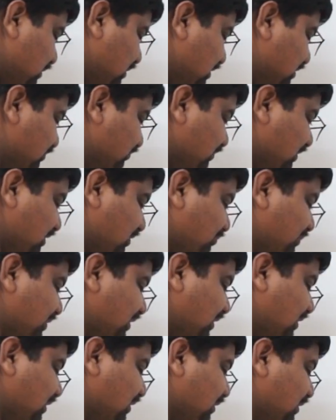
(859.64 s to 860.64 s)
it will
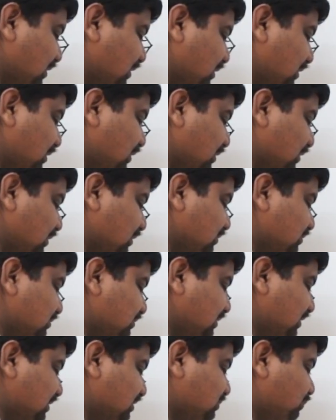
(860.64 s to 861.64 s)
be
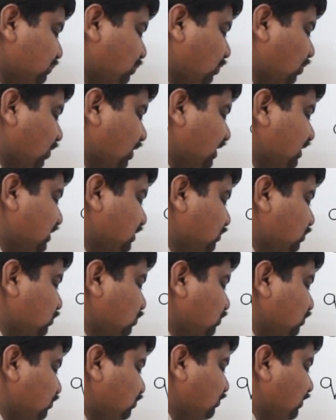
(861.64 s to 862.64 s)

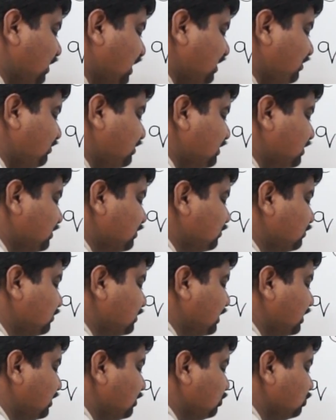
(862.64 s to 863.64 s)
6.25 into
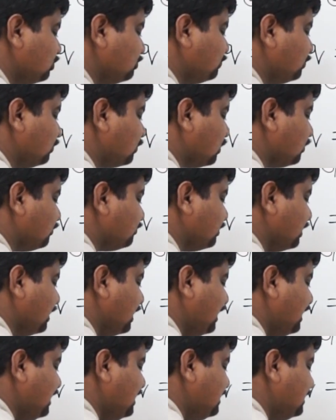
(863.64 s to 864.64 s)
10 to the power of
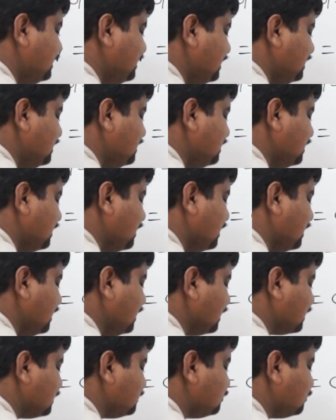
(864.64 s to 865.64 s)
18
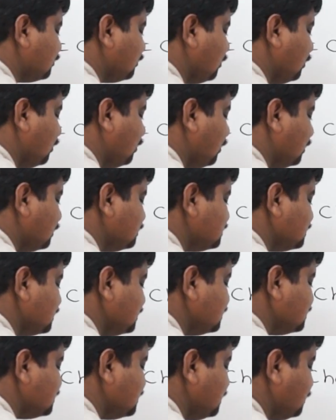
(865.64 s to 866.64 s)
electrons
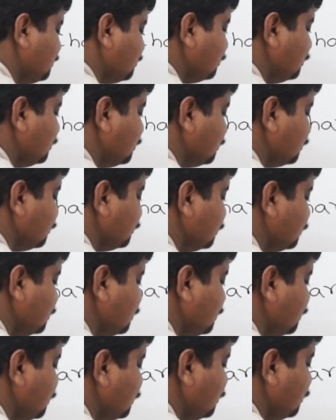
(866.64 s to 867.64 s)
is equal to
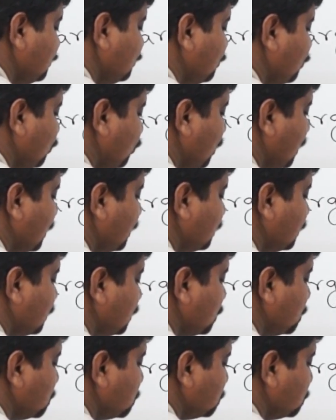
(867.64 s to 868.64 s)
1
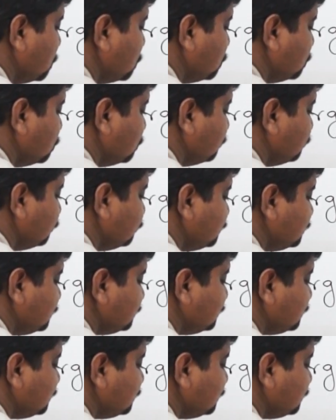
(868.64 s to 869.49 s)
coulomb.